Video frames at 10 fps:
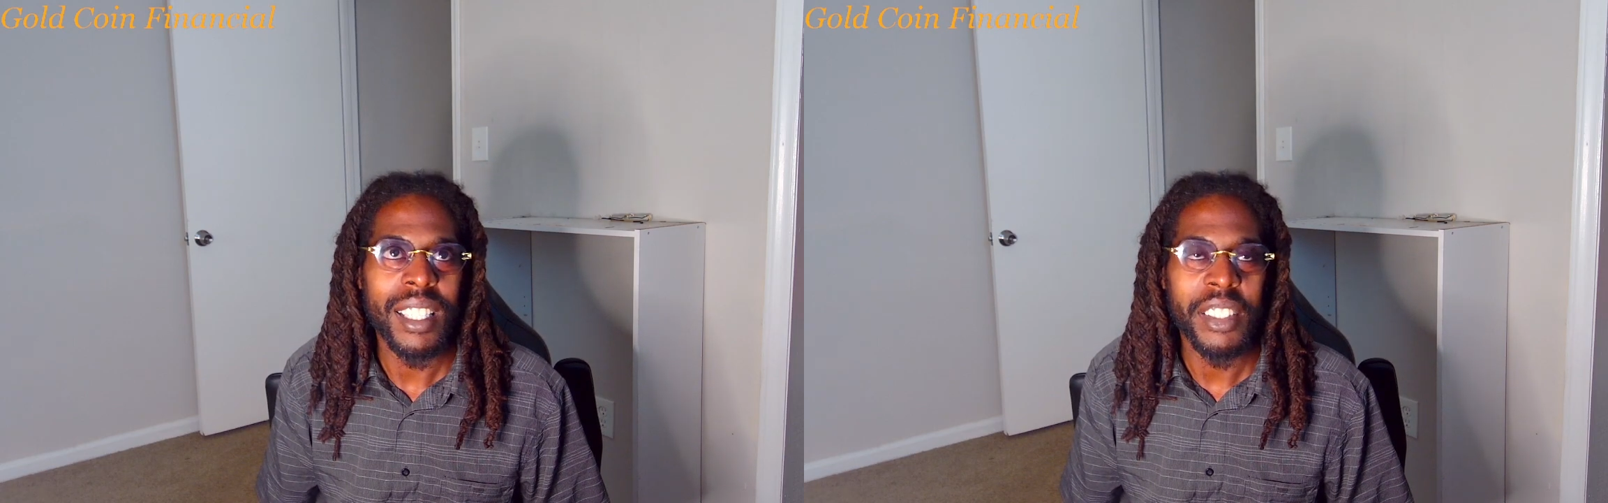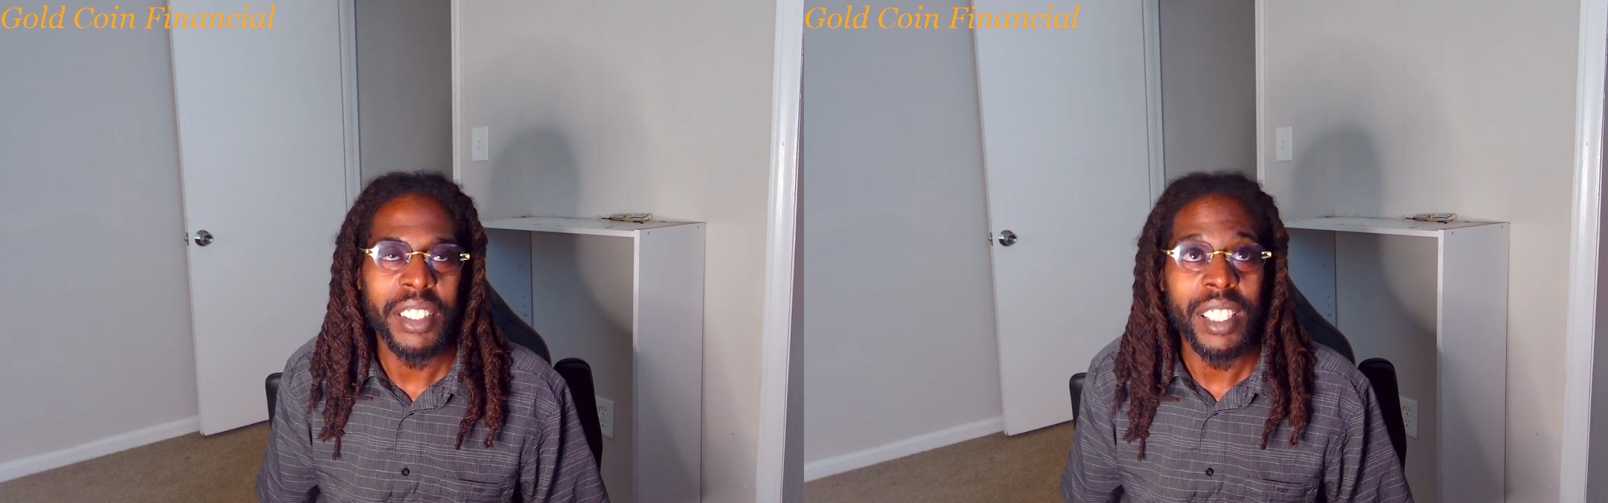
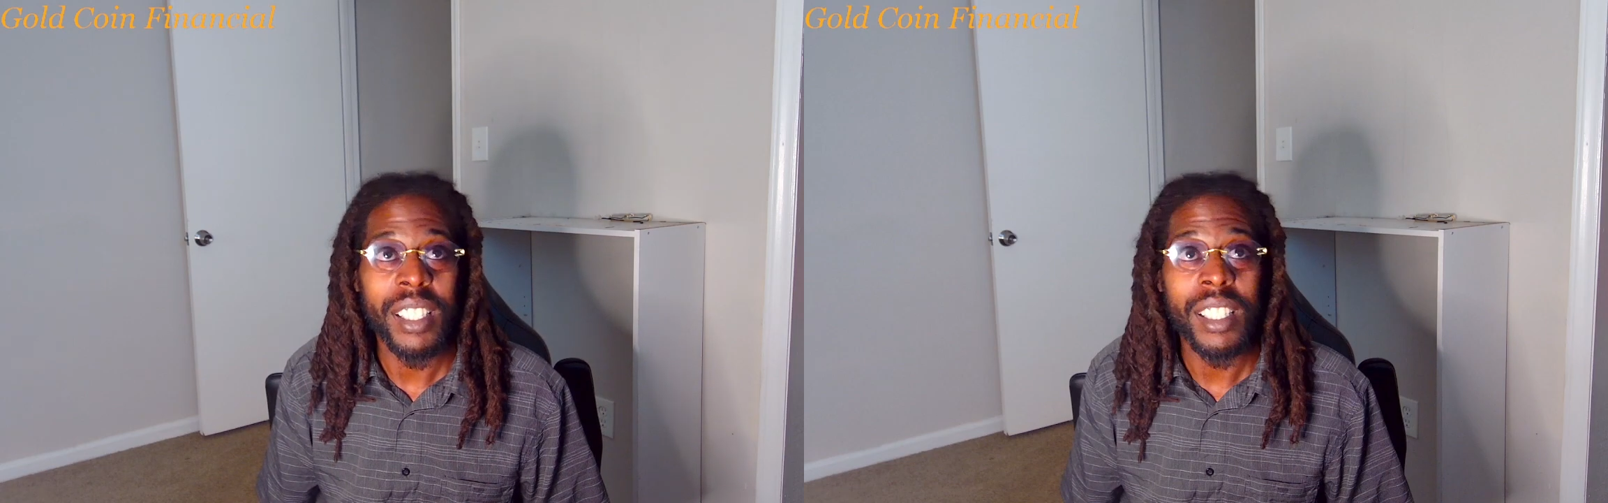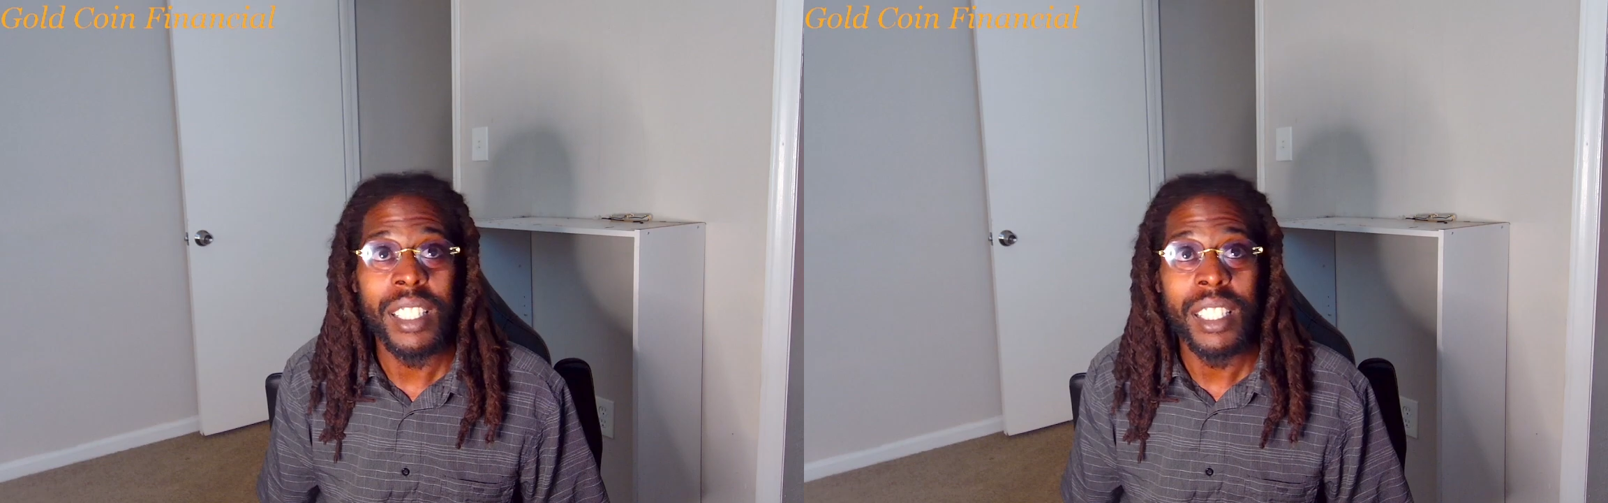credit
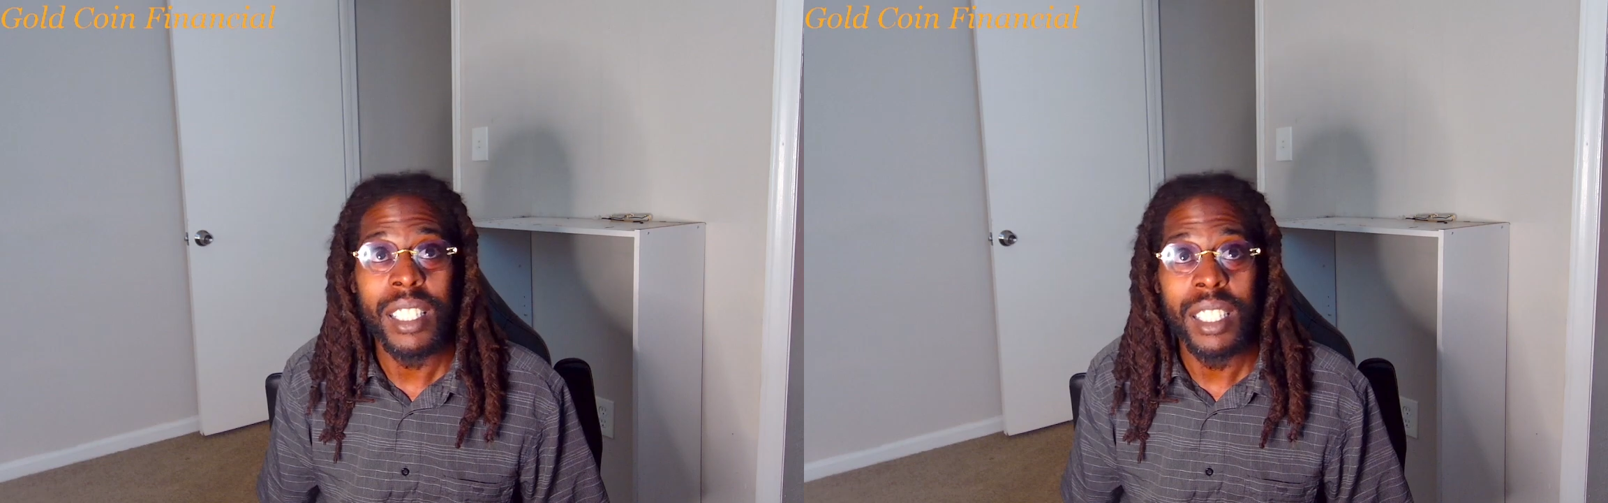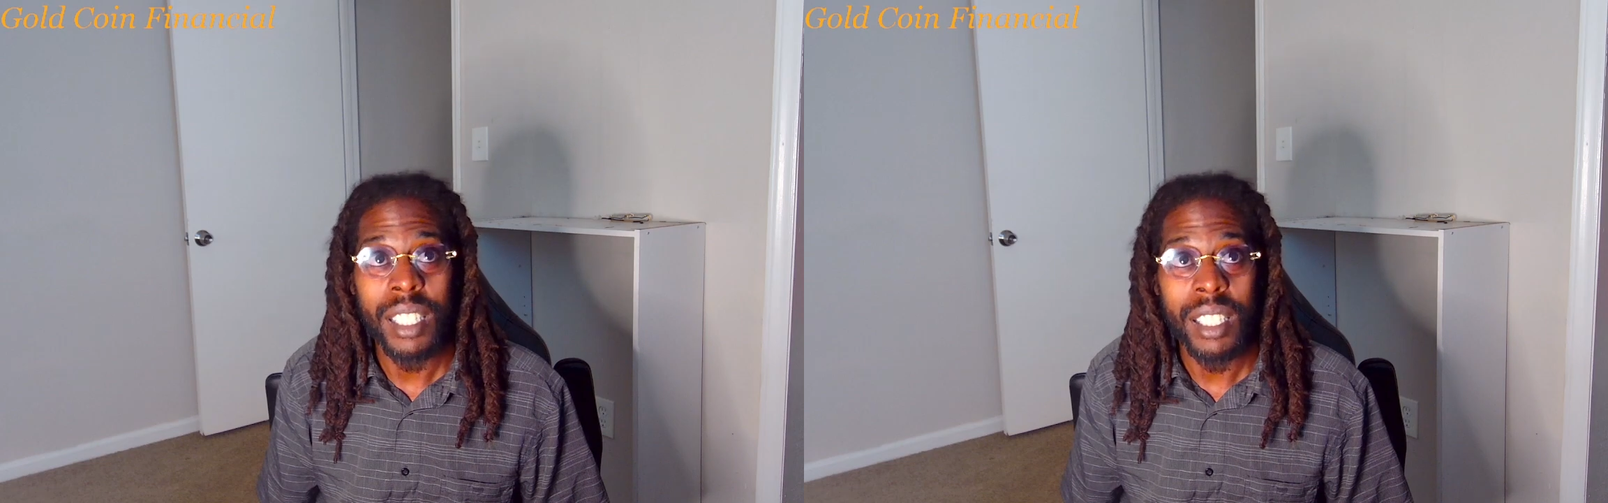card. I got a
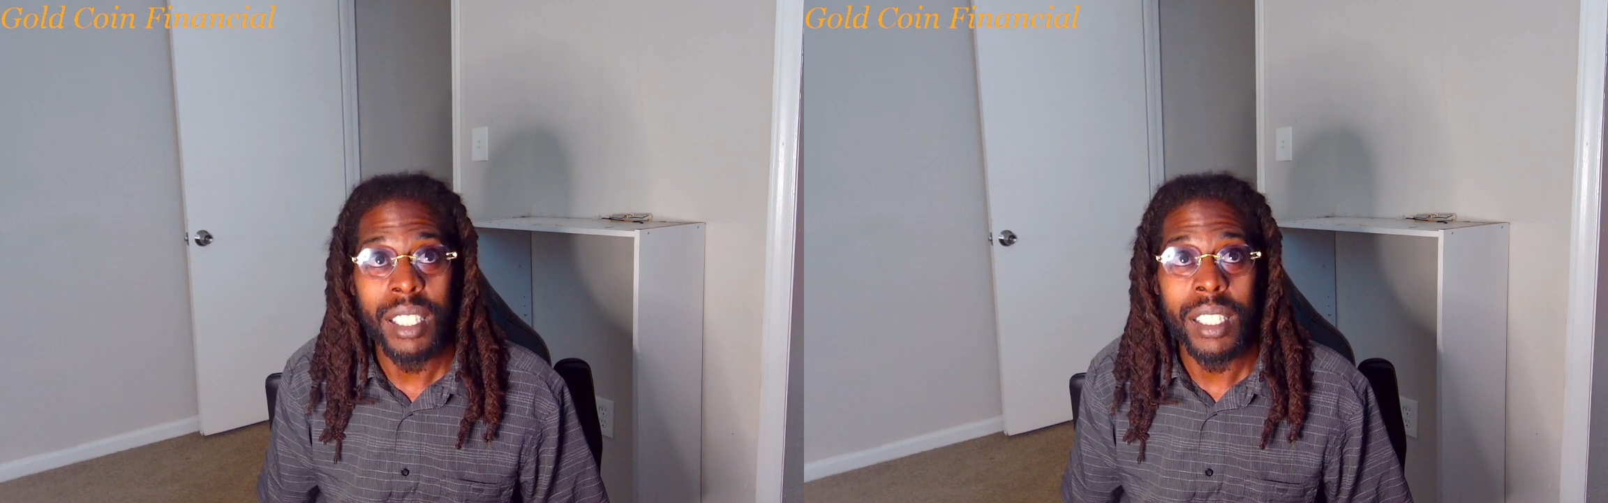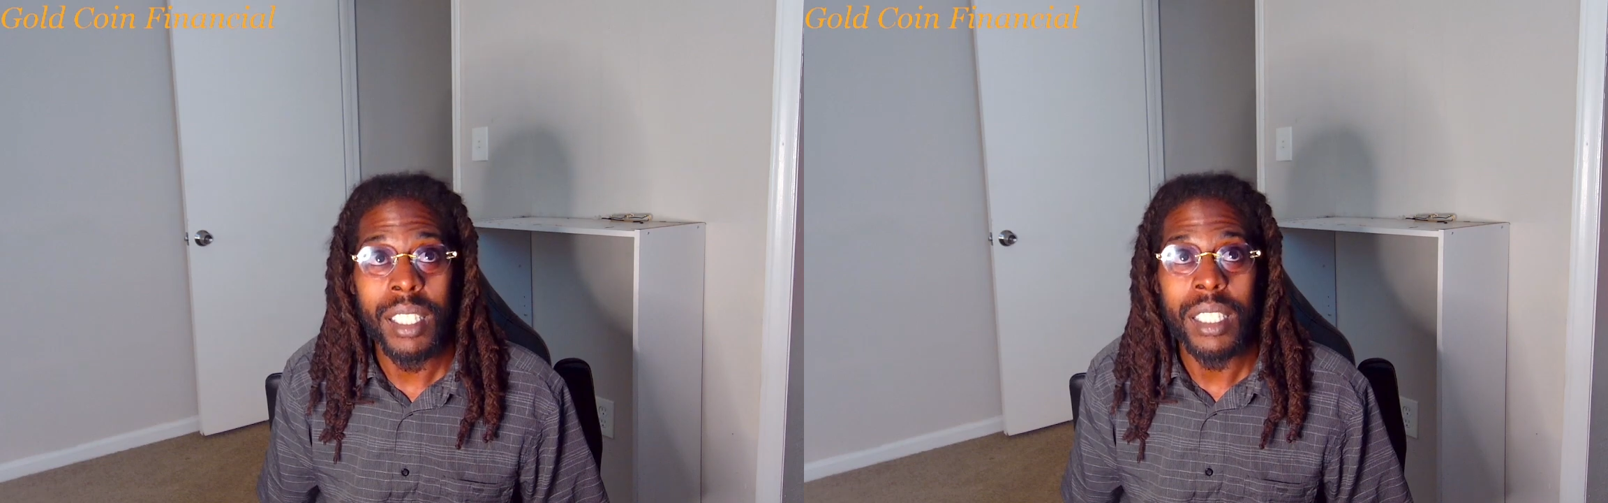
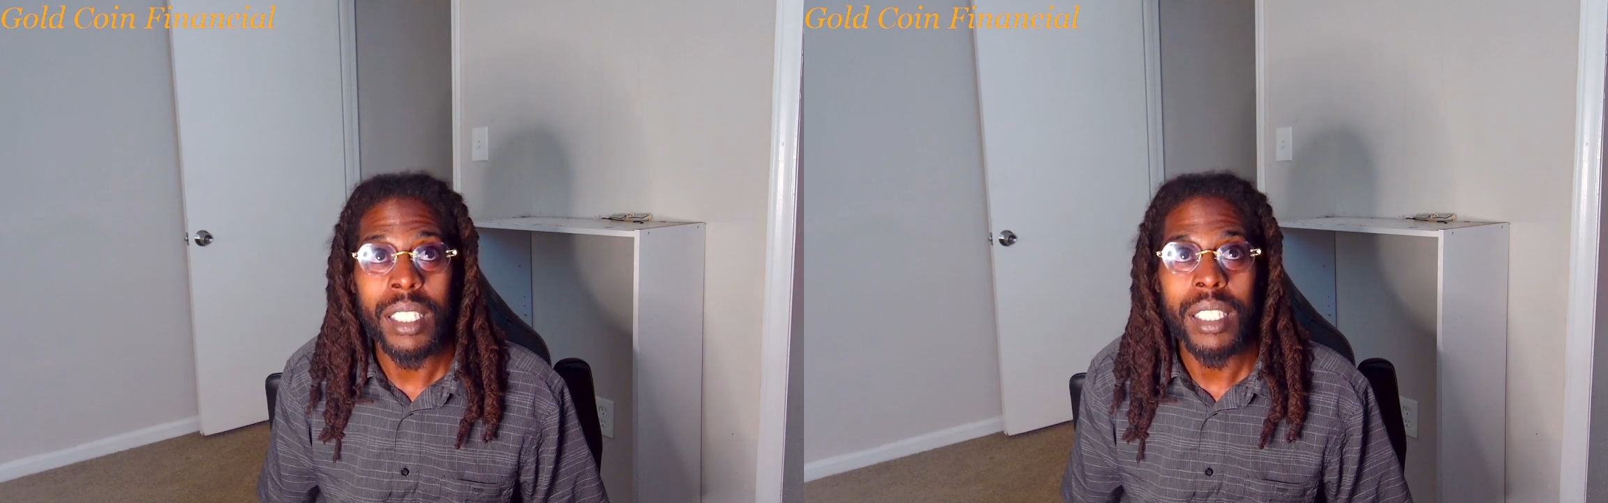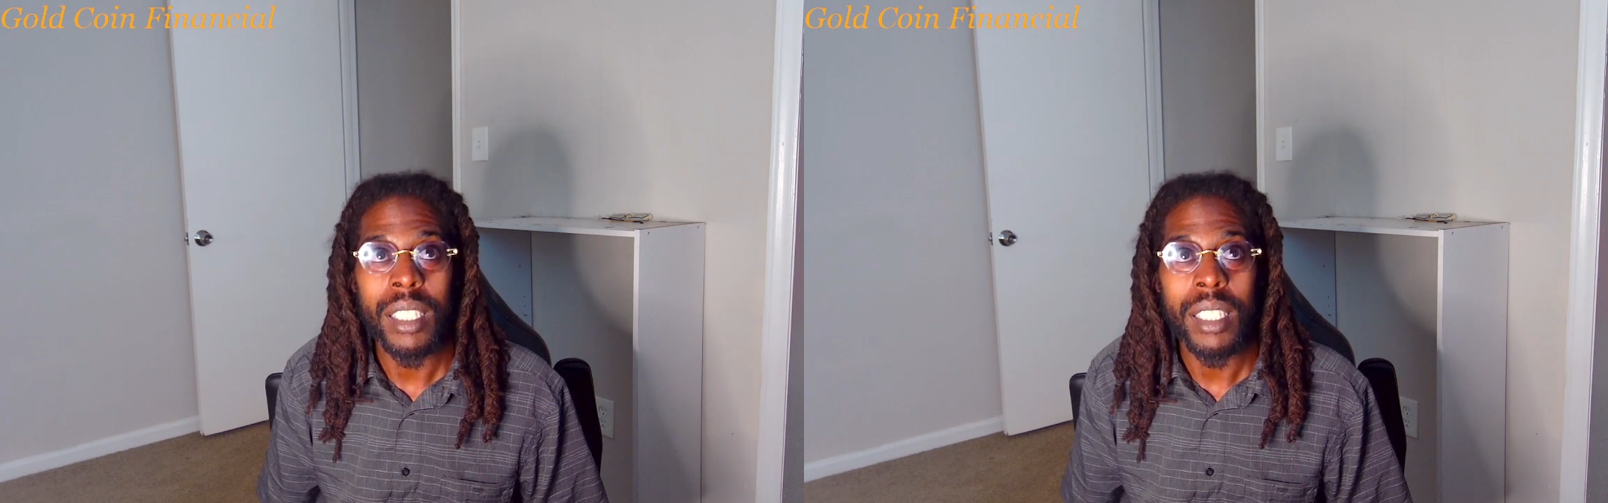car.